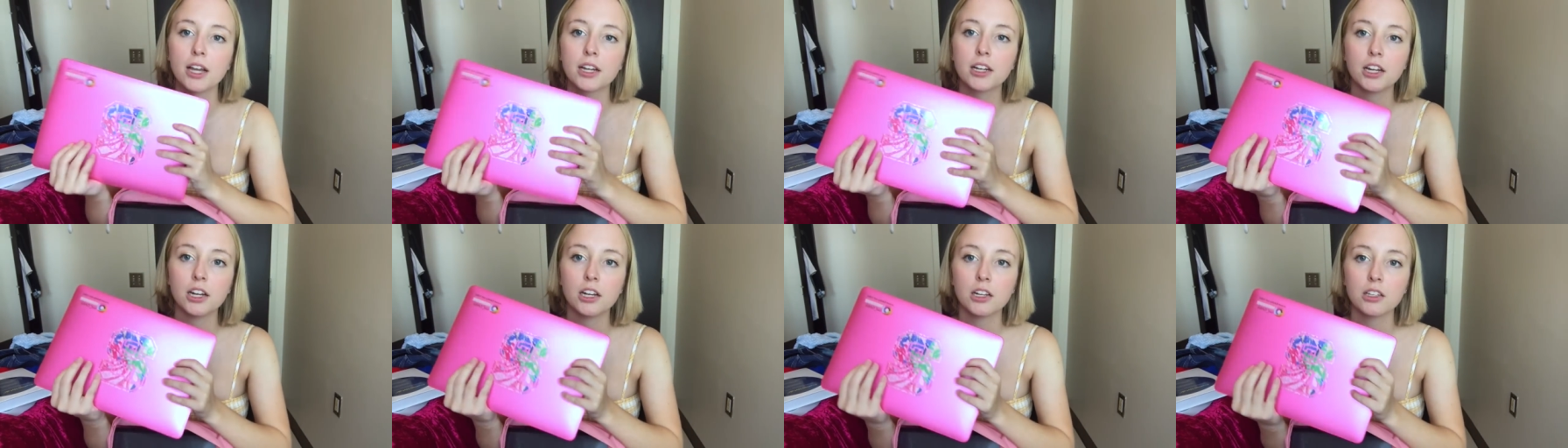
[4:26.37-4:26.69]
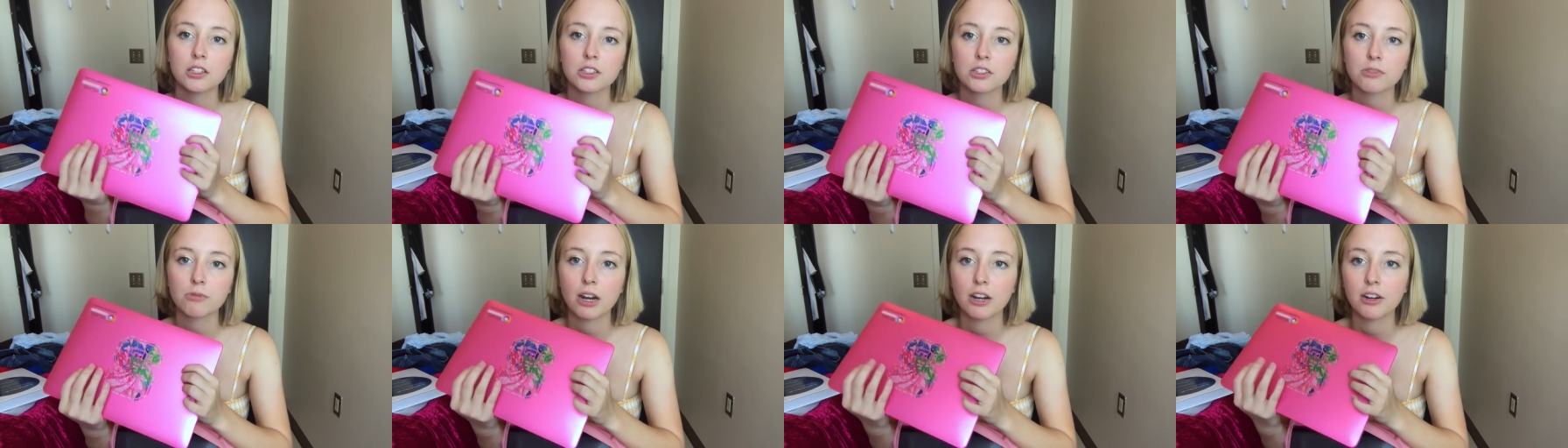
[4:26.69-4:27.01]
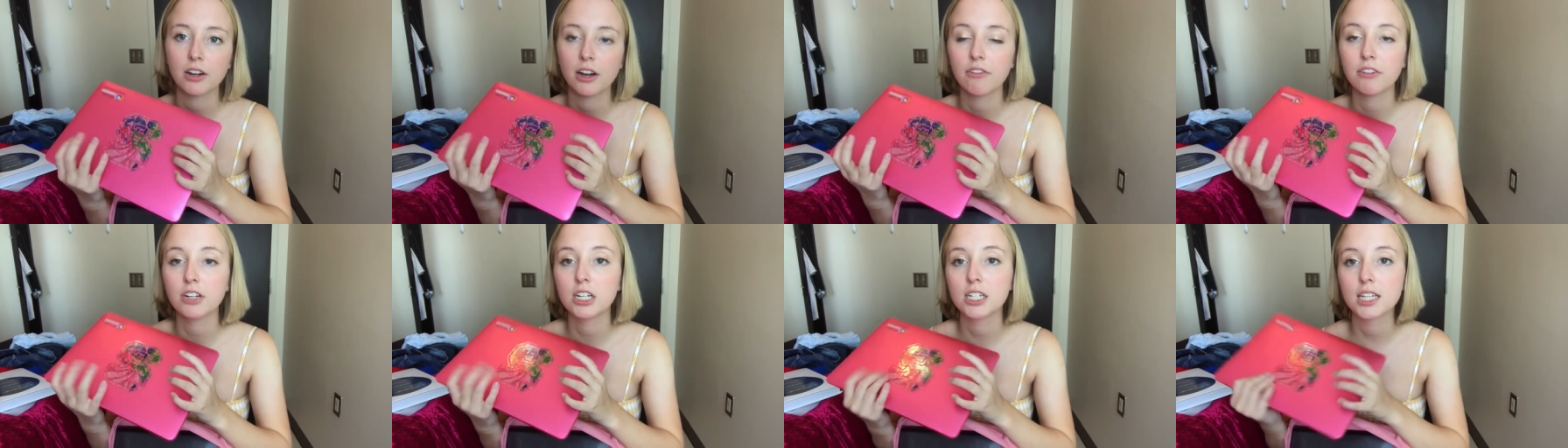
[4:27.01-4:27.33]
I carry this
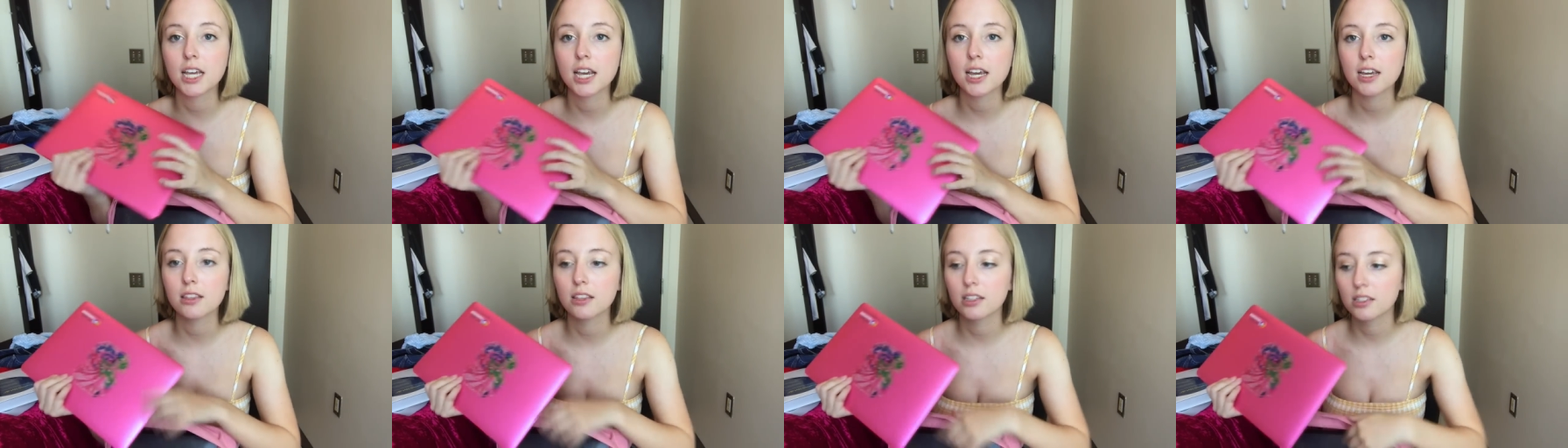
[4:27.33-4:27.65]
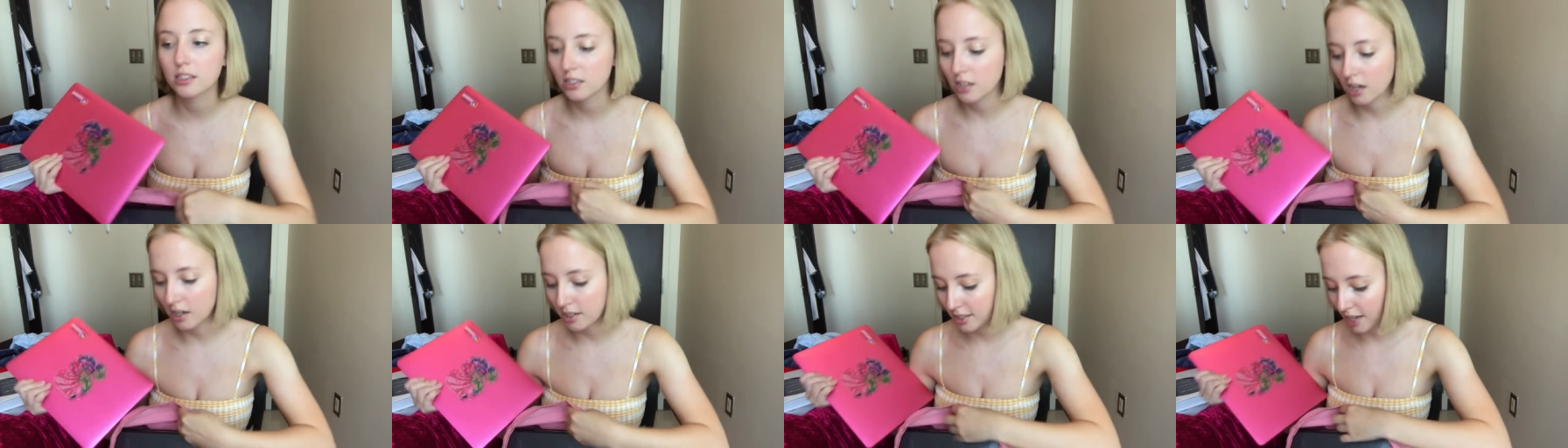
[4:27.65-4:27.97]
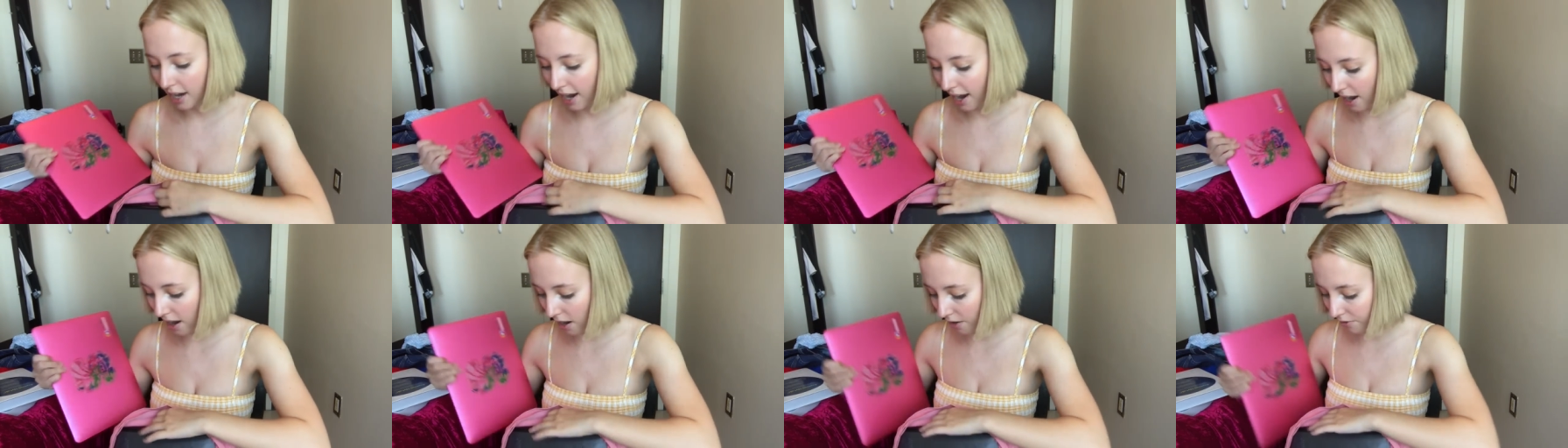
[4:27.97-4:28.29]
around every day. This does
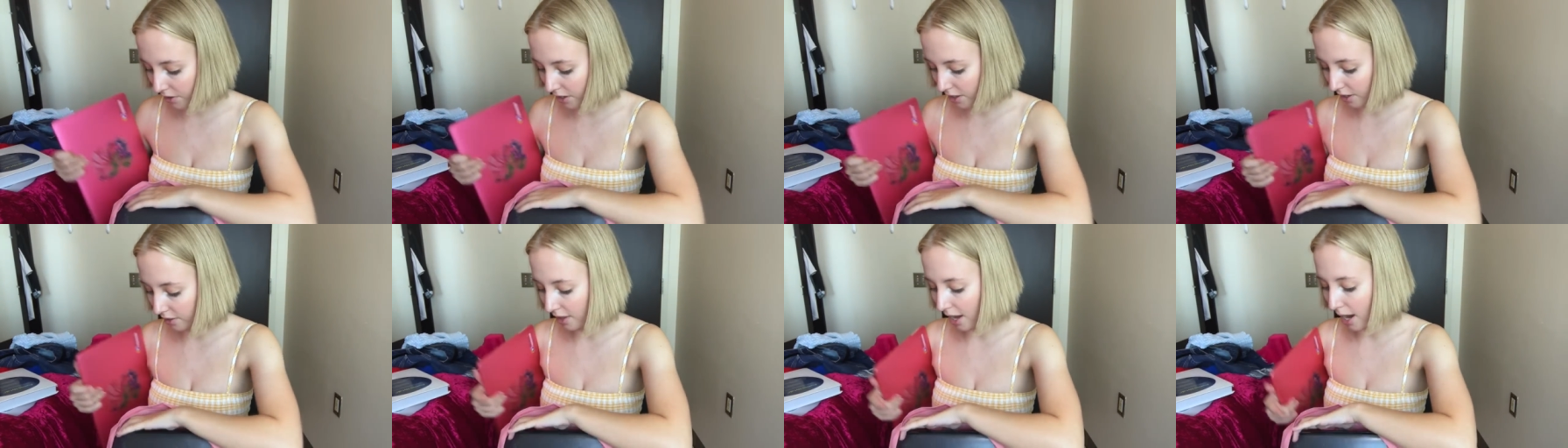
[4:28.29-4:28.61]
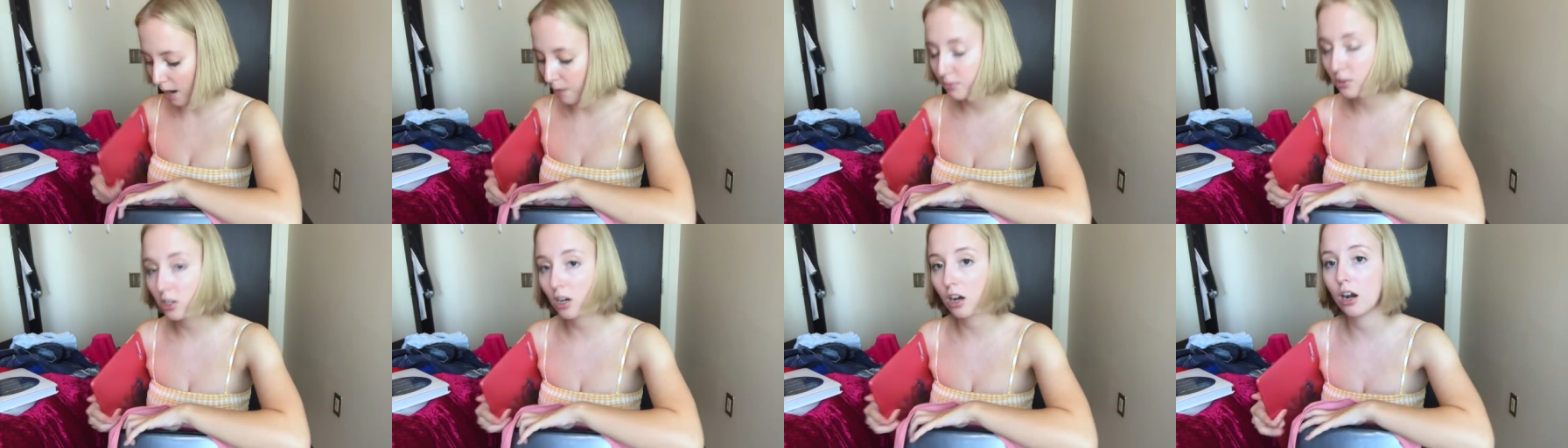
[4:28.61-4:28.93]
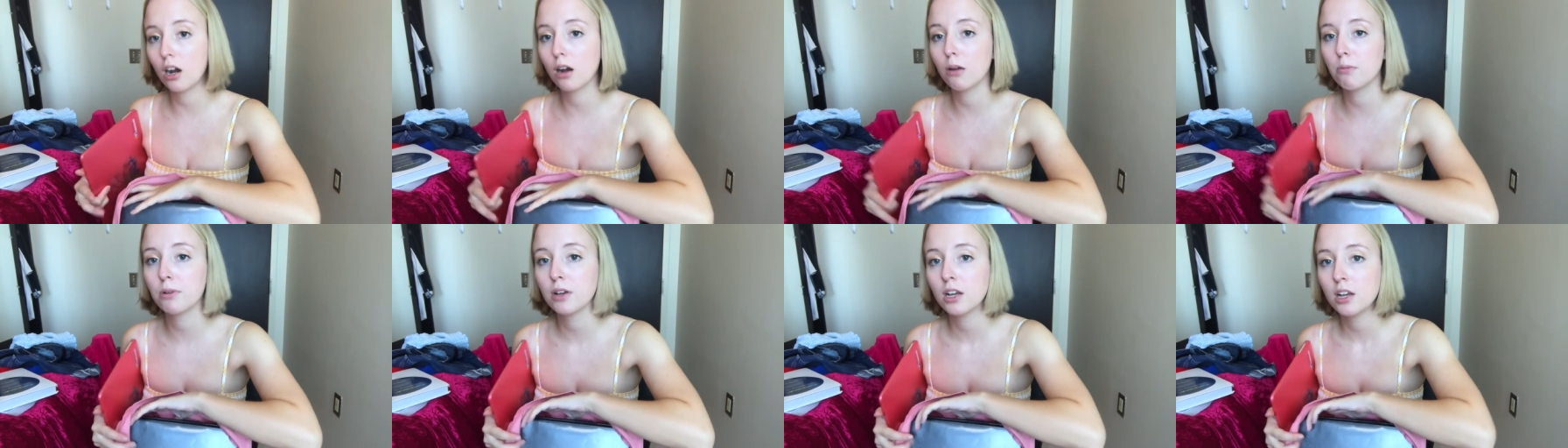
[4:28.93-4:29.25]
have a
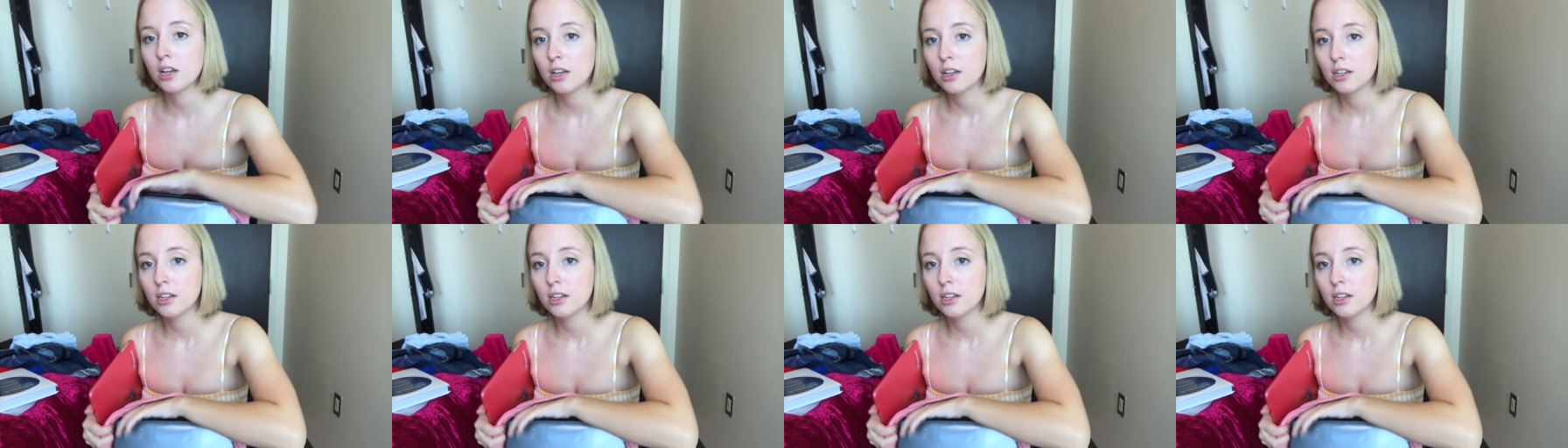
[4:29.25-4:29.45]
laptop